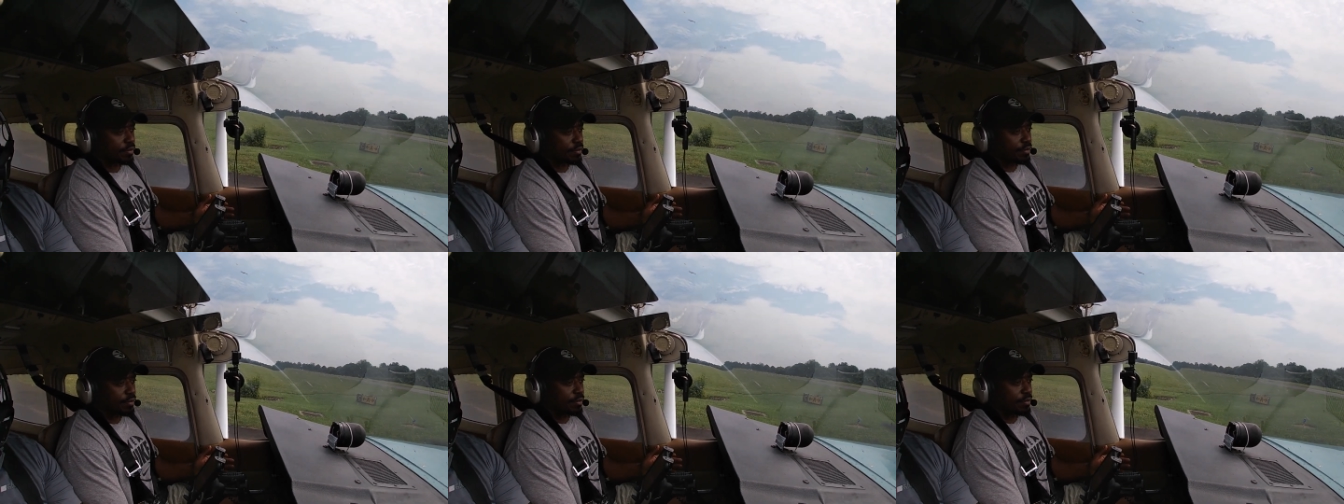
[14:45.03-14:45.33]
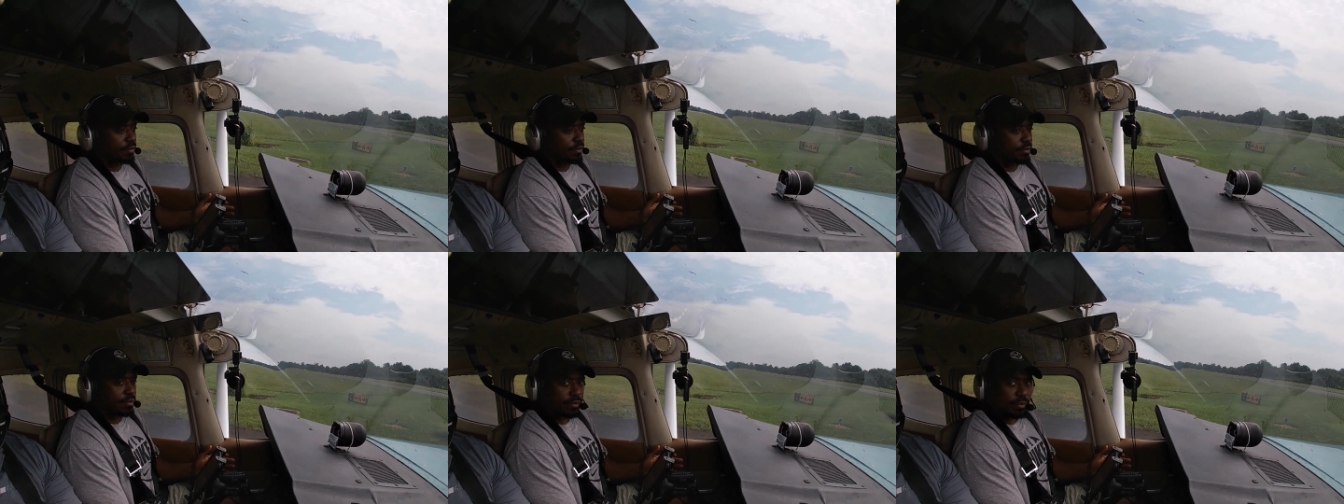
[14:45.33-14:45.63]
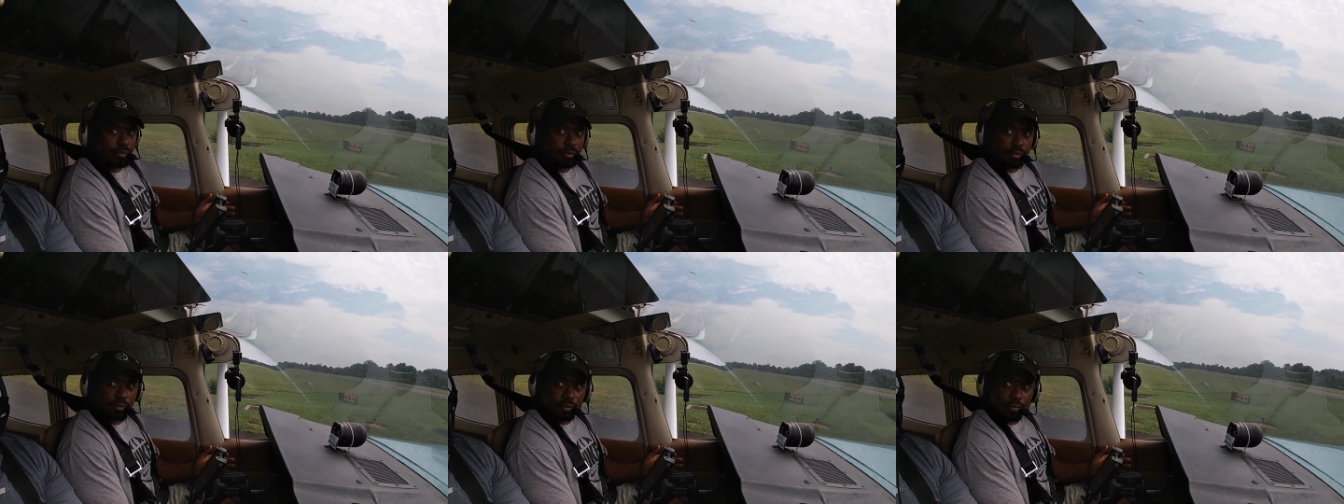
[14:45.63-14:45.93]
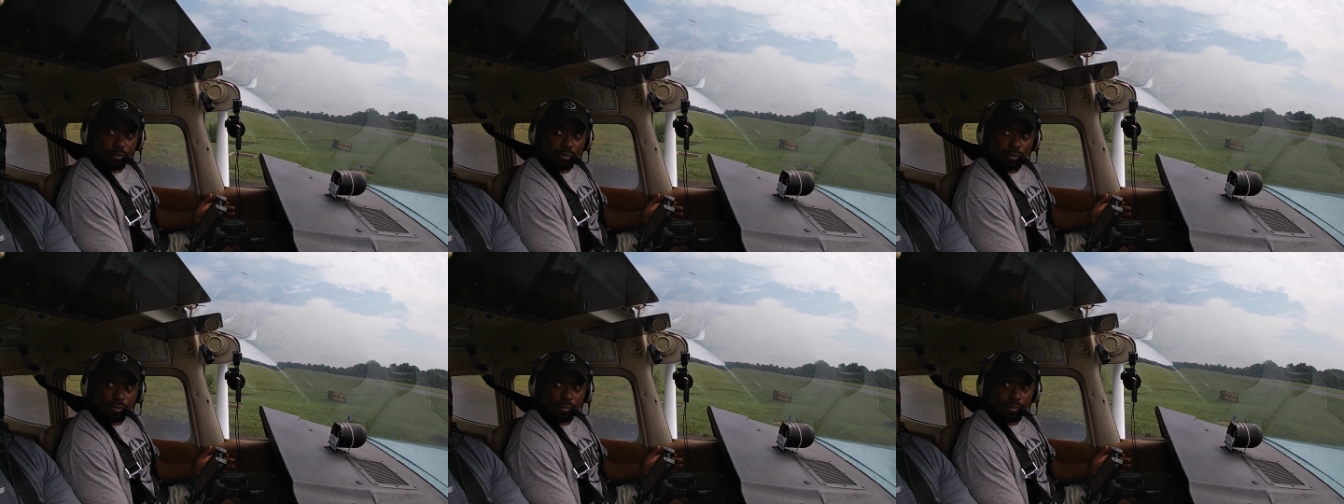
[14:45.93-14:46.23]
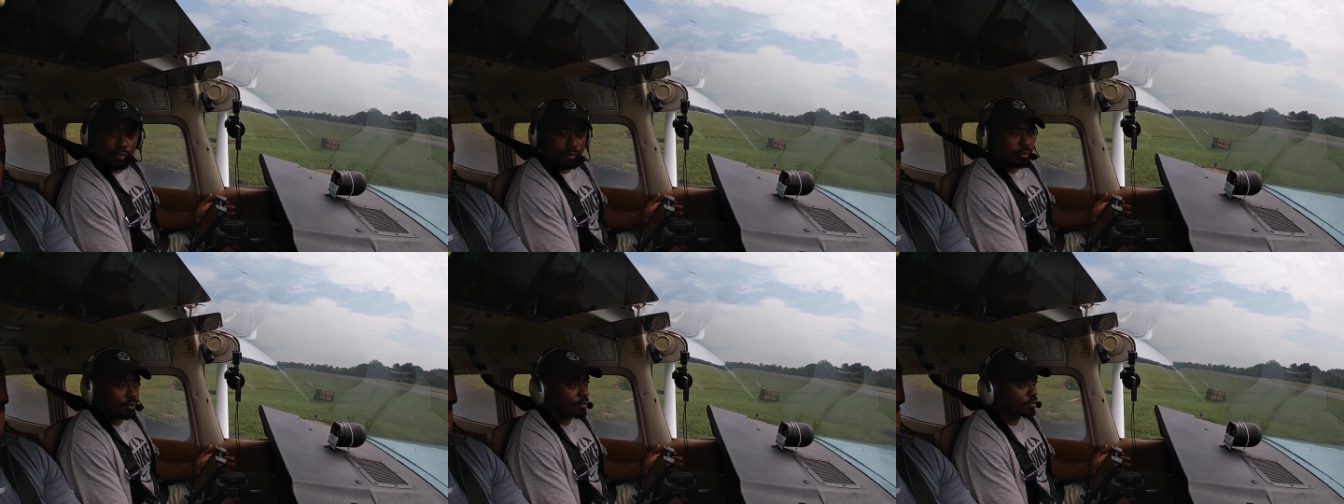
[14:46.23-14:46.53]
or Texas or
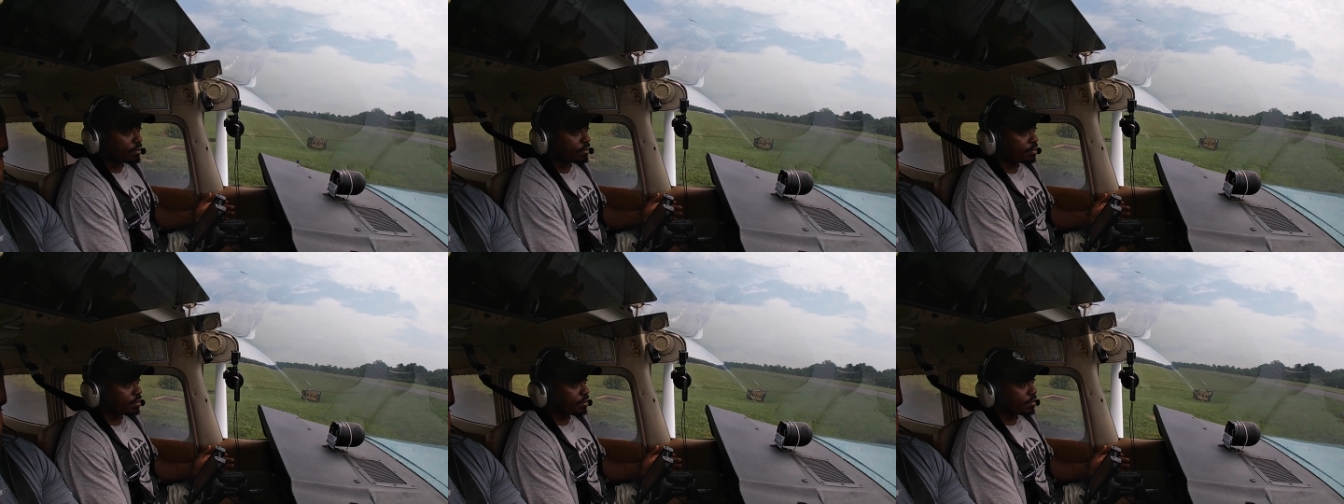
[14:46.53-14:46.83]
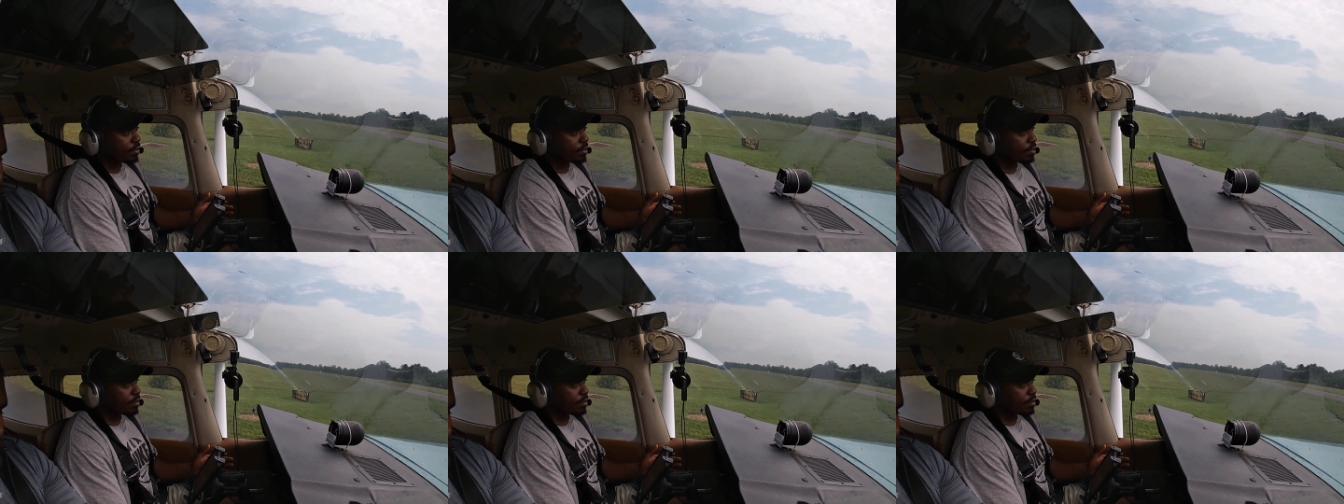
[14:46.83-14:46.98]
whatever, if there's